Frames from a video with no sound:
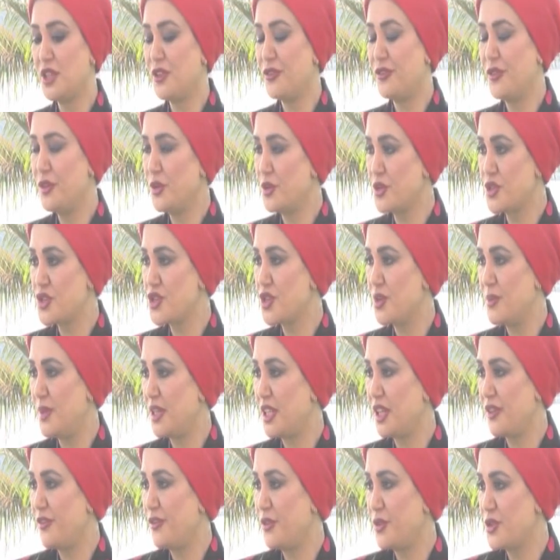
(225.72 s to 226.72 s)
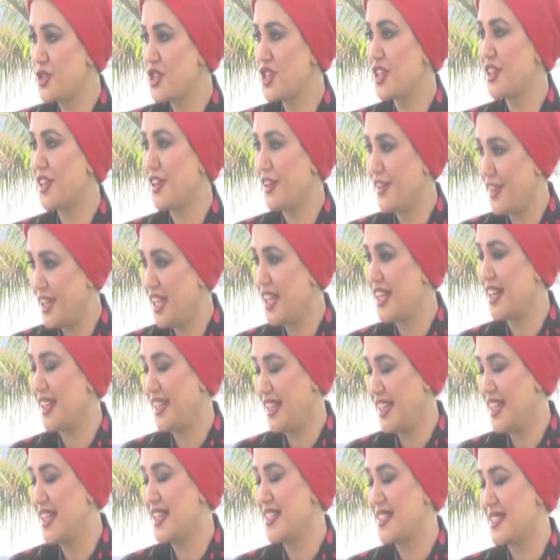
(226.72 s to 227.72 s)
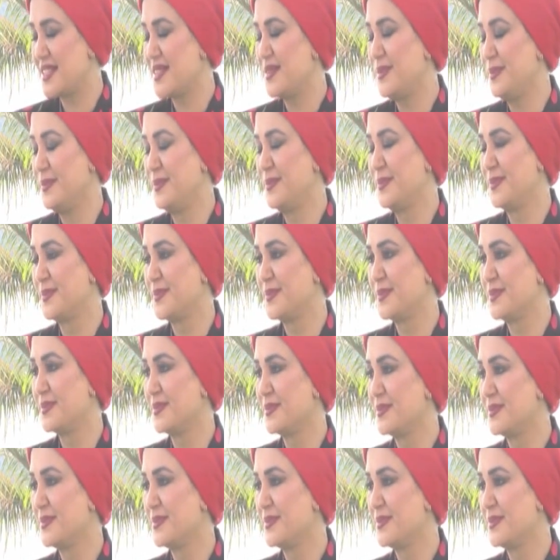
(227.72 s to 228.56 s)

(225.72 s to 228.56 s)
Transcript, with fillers: future, better future career. Yes, yes. Mm. for the